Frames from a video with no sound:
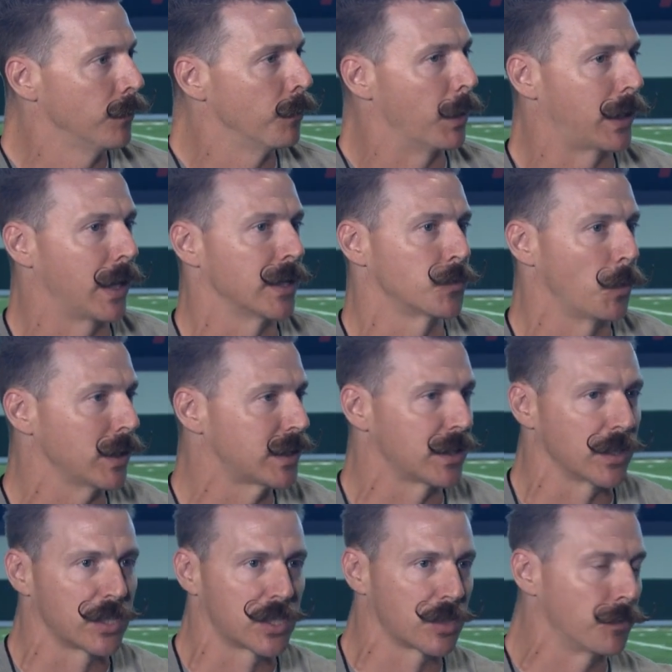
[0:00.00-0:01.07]
Because what's
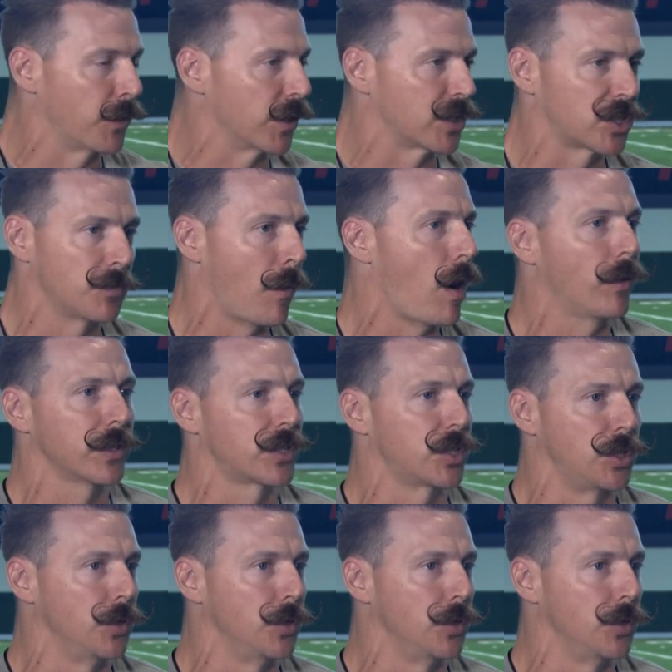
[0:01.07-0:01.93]
the smallest